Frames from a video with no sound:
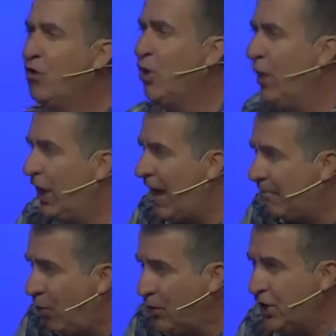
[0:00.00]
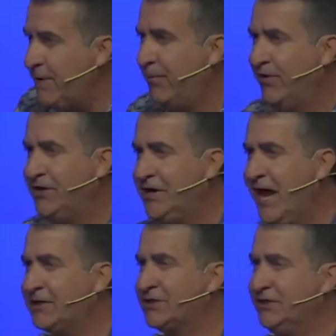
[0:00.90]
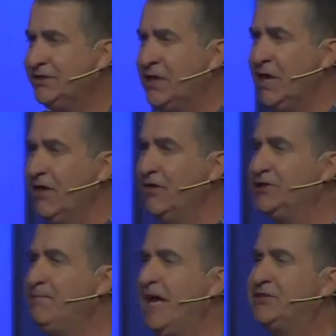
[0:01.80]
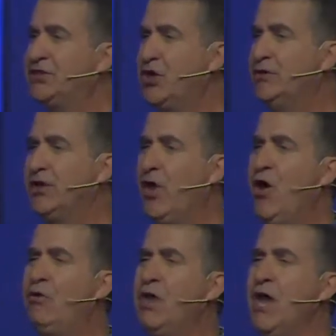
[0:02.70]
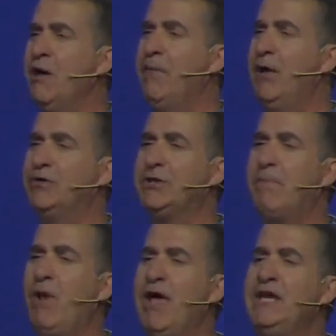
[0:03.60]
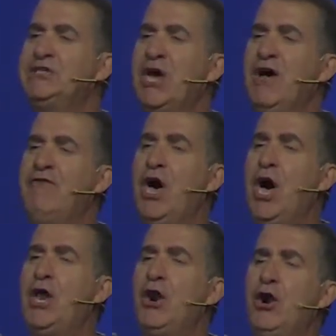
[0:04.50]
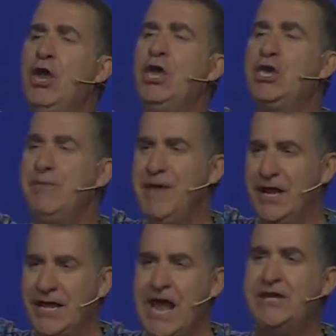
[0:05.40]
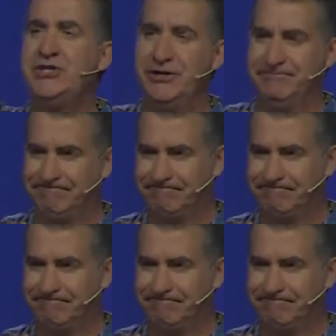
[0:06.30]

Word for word: go a lot more deeper in the text as this message goes along, but it was a place of utter humiliation.